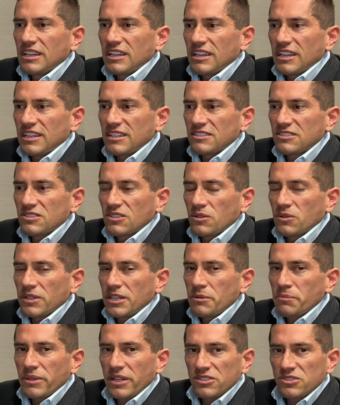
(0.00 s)
And so
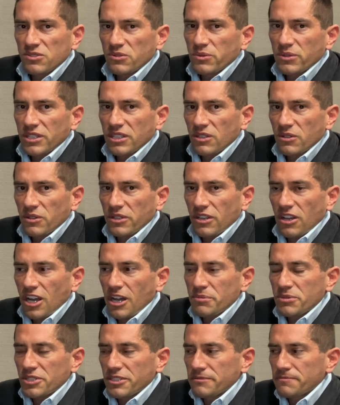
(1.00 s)
implants are really the only
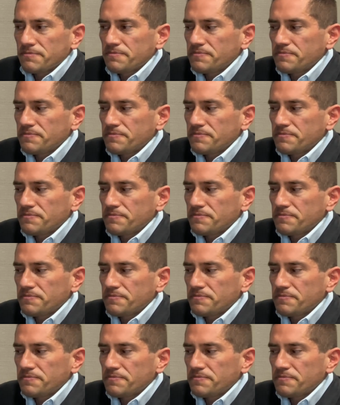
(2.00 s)
option.